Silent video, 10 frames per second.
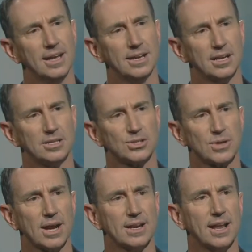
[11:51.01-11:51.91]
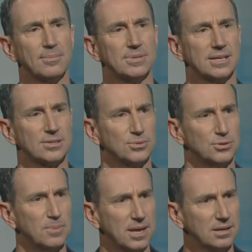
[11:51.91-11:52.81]
You know, to straighten up takes a
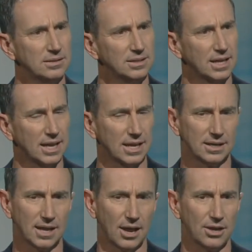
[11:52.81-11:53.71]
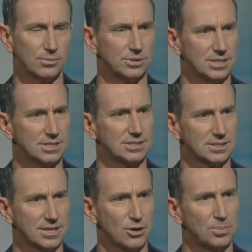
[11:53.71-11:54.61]
real man, and only with
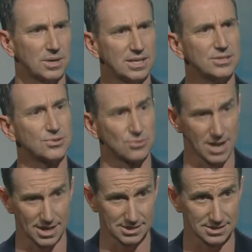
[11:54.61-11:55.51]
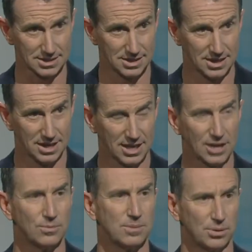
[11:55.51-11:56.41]
Jesus' help and his grace
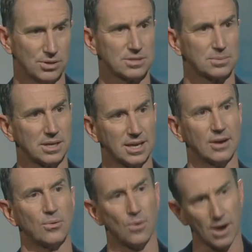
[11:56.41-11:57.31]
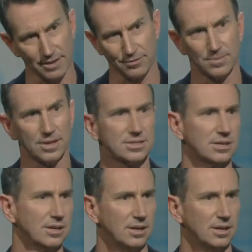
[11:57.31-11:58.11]
can we possibly get away from those